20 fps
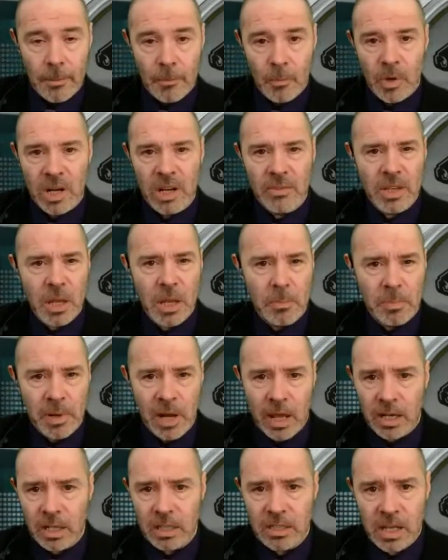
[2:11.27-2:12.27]
whenever they're
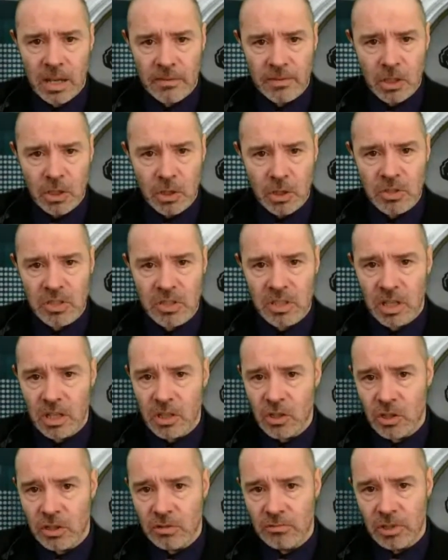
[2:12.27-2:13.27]
planning to have a new
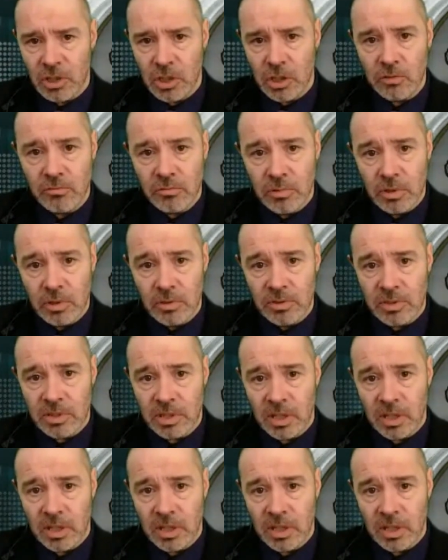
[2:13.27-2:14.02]
station or a new route,